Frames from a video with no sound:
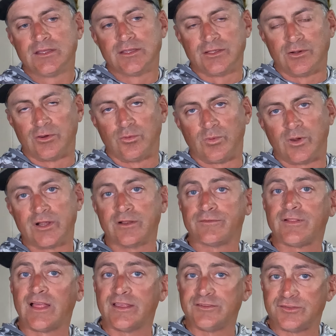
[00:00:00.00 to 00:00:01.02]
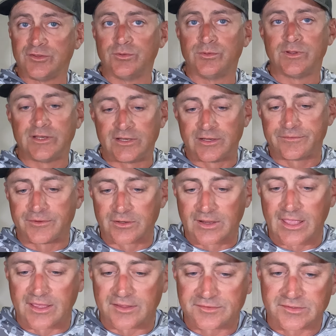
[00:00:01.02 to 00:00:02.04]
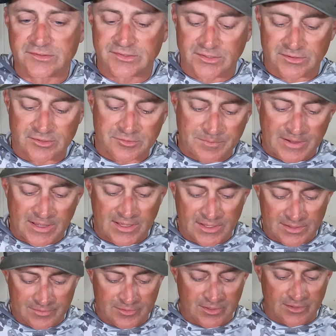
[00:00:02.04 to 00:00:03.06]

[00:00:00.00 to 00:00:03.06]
you know, what your fly's doing and if your cast is hitting the spot.